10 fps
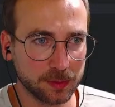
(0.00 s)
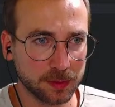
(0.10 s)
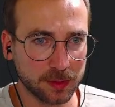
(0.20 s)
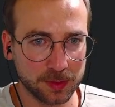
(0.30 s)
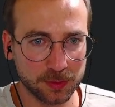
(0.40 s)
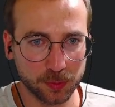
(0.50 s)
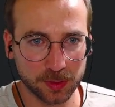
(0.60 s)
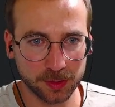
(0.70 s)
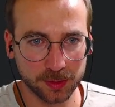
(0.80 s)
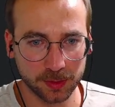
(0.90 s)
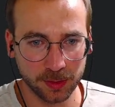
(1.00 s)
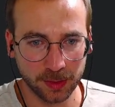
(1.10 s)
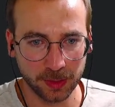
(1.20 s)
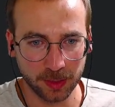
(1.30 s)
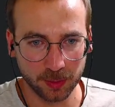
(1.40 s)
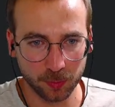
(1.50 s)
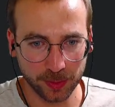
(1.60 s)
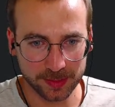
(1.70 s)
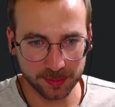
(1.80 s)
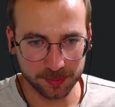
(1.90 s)
This one. We
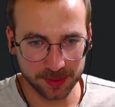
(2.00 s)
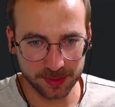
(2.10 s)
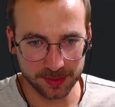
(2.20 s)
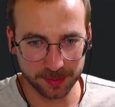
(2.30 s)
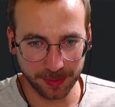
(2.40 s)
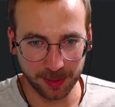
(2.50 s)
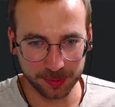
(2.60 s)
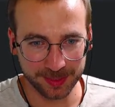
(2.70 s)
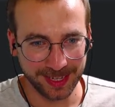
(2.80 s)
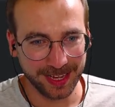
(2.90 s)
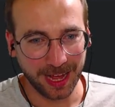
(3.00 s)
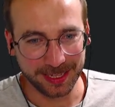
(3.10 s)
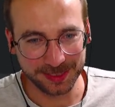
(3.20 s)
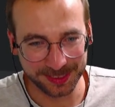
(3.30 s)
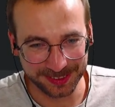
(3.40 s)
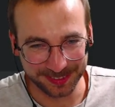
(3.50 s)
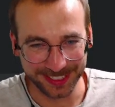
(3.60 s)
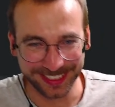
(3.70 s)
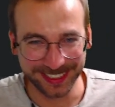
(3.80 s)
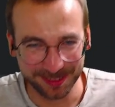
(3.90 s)
had some system. Oh, I should
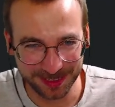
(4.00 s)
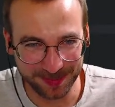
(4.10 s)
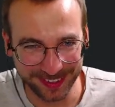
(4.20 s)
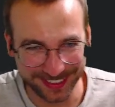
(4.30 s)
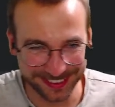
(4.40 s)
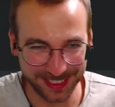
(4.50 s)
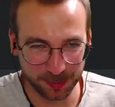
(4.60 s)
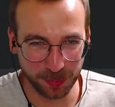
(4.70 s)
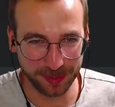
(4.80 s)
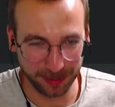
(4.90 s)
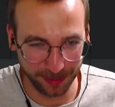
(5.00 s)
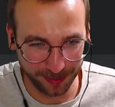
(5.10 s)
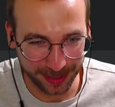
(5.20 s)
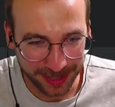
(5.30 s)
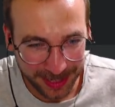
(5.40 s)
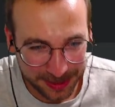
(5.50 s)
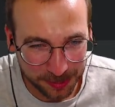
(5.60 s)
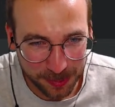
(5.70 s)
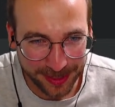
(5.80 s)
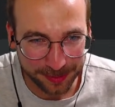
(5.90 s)
really replace that with a logger.
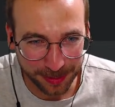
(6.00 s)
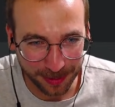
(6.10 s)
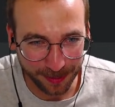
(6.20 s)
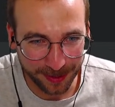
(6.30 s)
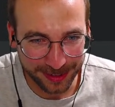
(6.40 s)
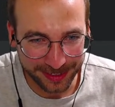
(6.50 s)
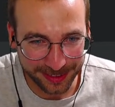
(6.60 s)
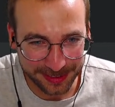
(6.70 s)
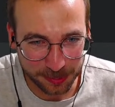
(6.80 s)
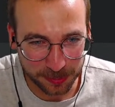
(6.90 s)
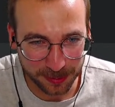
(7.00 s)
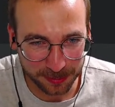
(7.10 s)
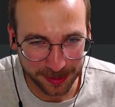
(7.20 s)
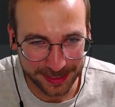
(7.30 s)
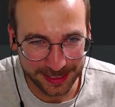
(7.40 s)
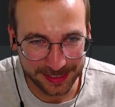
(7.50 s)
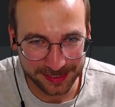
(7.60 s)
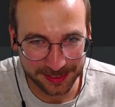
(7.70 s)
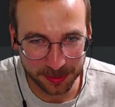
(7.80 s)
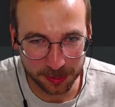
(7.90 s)
Don't we have a logger here already? Oh
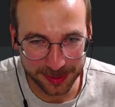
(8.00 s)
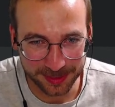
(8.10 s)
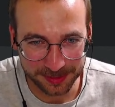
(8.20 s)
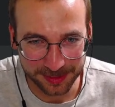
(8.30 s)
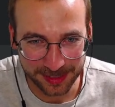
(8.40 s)
no, we don't.